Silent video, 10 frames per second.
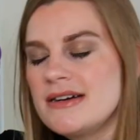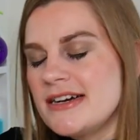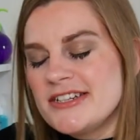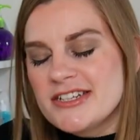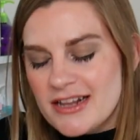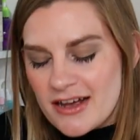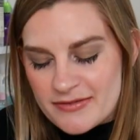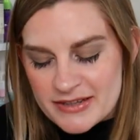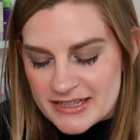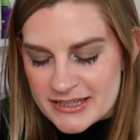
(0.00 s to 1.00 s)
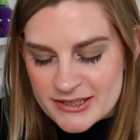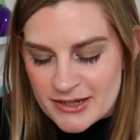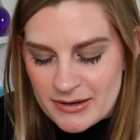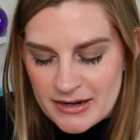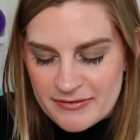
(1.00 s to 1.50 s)
I just love, I think it's
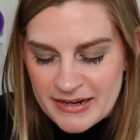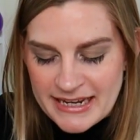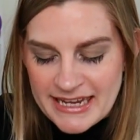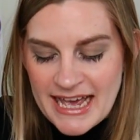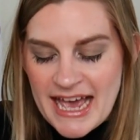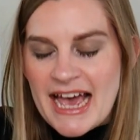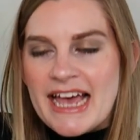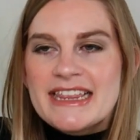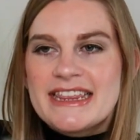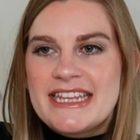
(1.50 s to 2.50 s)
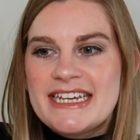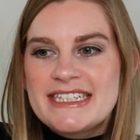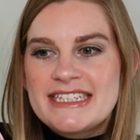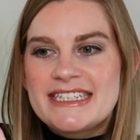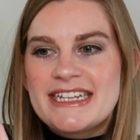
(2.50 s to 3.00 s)
so lovely.
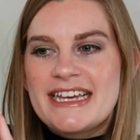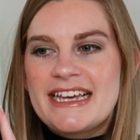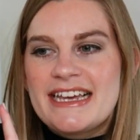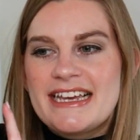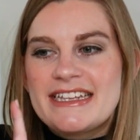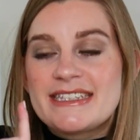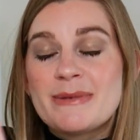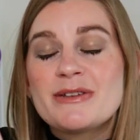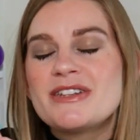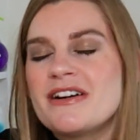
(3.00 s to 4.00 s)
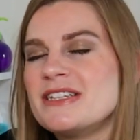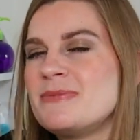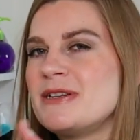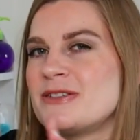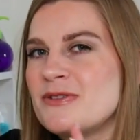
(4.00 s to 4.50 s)
This smells nice
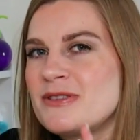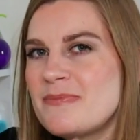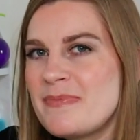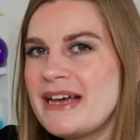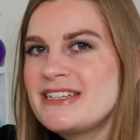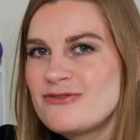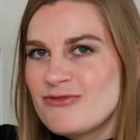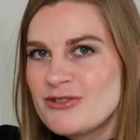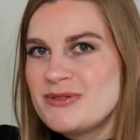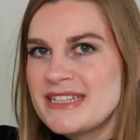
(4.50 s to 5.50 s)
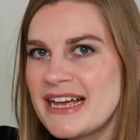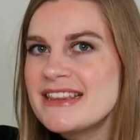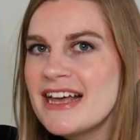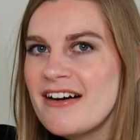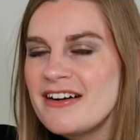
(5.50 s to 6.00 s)
but it's not the best rose
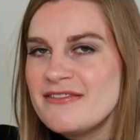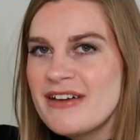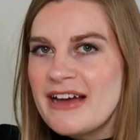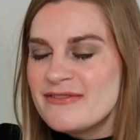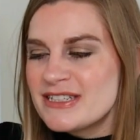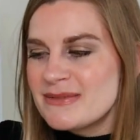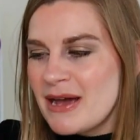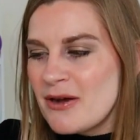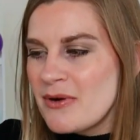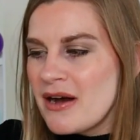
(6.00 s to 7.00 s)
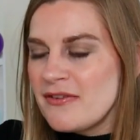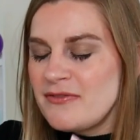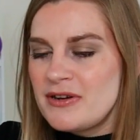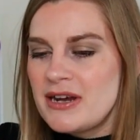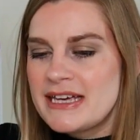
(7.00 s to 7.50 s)
scent that I've ever smelled. I
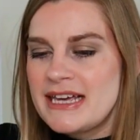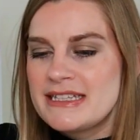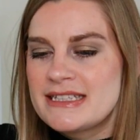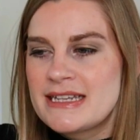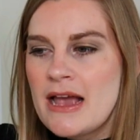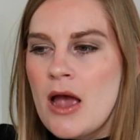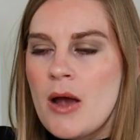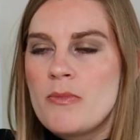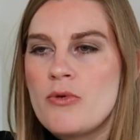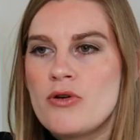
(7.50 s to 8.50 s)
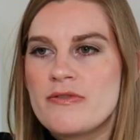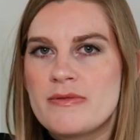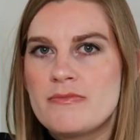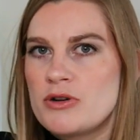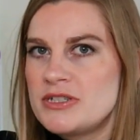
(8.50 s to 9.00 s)
feel like it's more of a
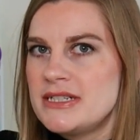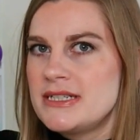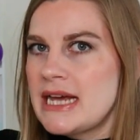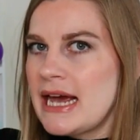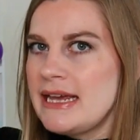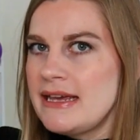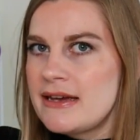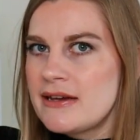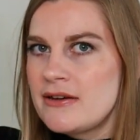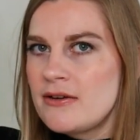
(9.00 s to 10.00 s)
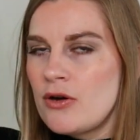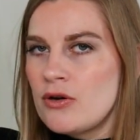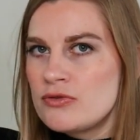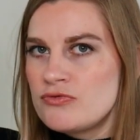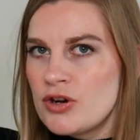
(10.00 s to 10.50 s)
modern take
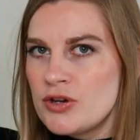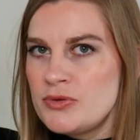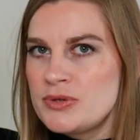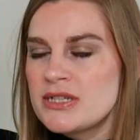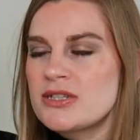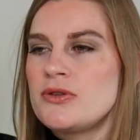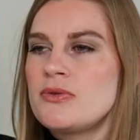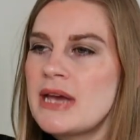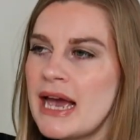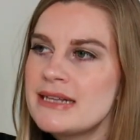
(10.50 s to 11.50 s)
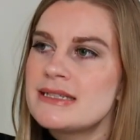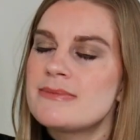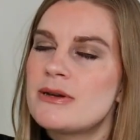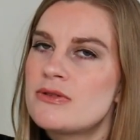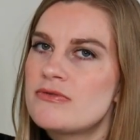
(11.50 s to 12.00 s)
on rose so you can
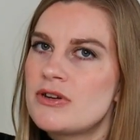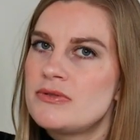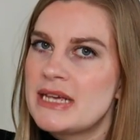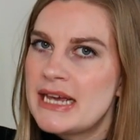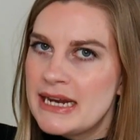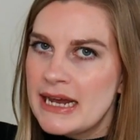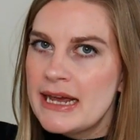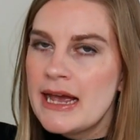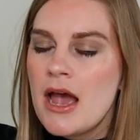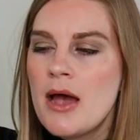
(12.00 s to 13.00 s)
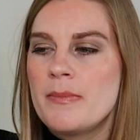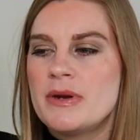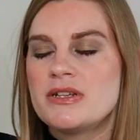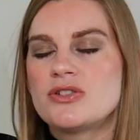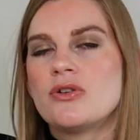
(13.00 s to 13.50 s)
smell the rose in it
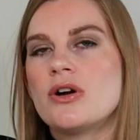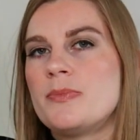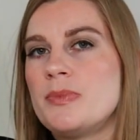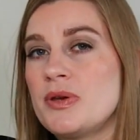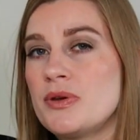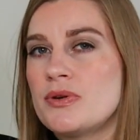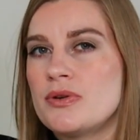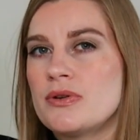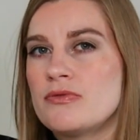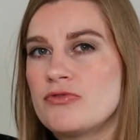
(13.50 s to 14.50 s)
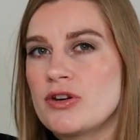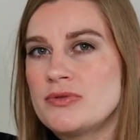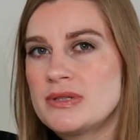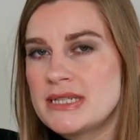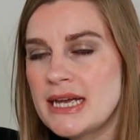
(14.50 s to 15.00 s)
but it's not a pure
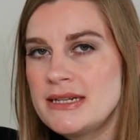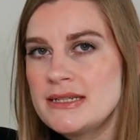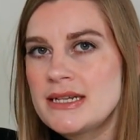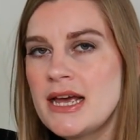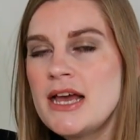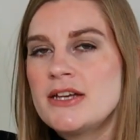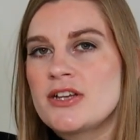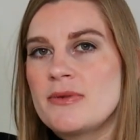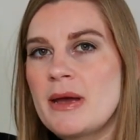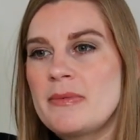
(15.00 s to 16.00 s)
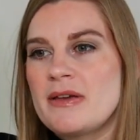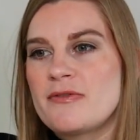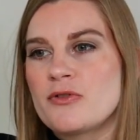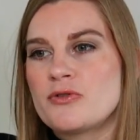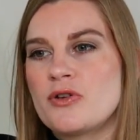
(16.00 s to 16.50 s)
rose scent so maybe
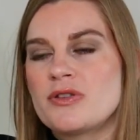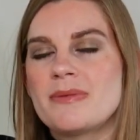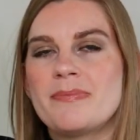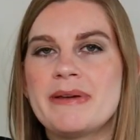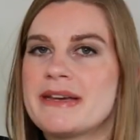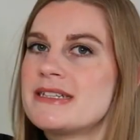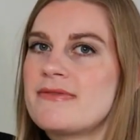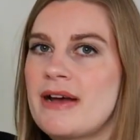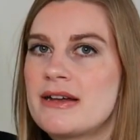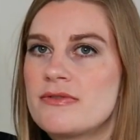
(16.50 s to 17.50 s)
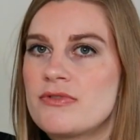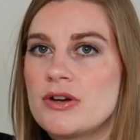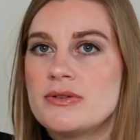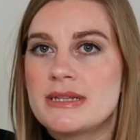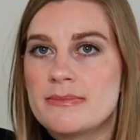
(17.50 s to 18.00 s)
if you're not the biggest fan of
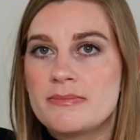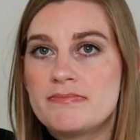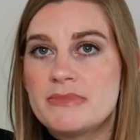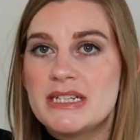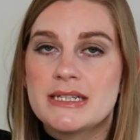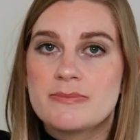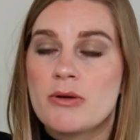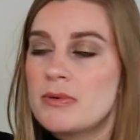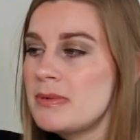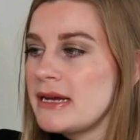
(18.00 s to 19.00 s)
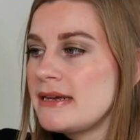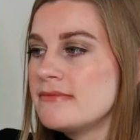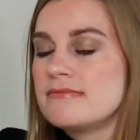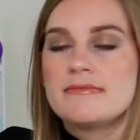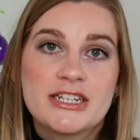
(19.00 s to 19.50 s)
rose then this is probably
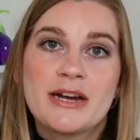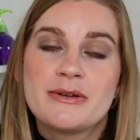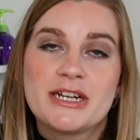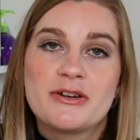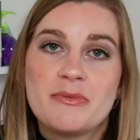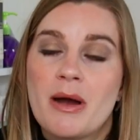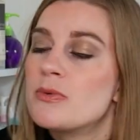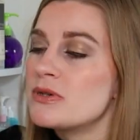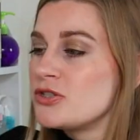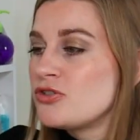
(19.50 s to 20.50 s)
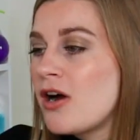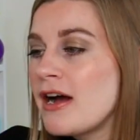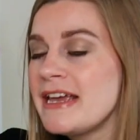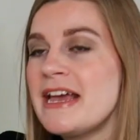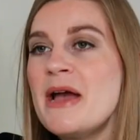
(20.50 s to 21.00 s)
a shower gel you might want to
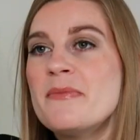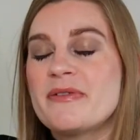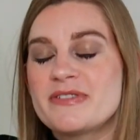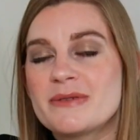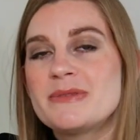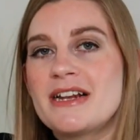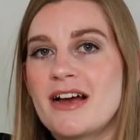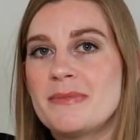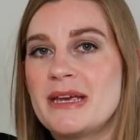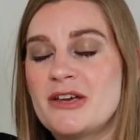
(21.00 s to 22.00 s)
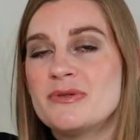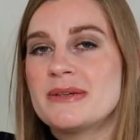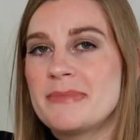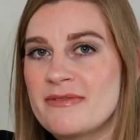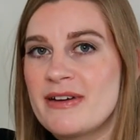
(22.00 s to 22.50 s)
try but for somebody like me who is
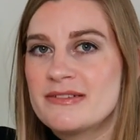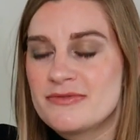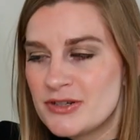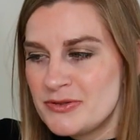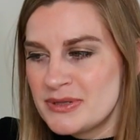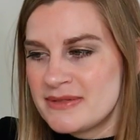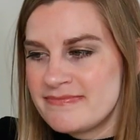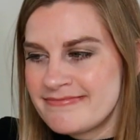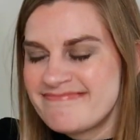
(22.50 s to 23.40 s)
a big fan of rose